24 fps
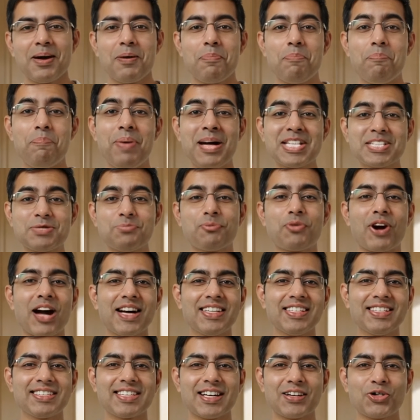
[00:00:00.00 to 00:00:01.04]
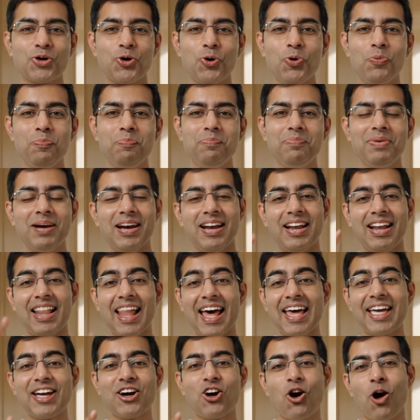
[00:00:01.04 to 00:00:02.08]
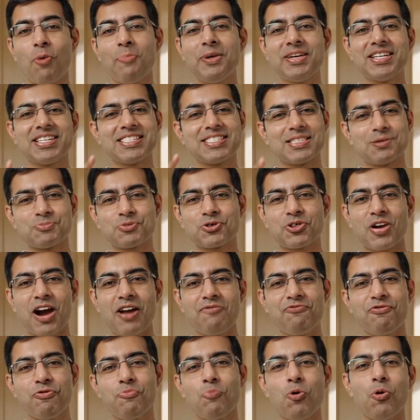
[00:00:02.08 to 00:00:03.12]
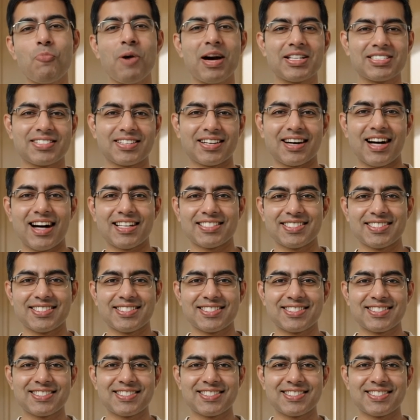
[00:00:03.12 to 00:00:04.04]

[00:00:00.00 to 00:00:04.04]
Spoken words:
Best try this at home. Like, comment, and subscribe for more masterclasses.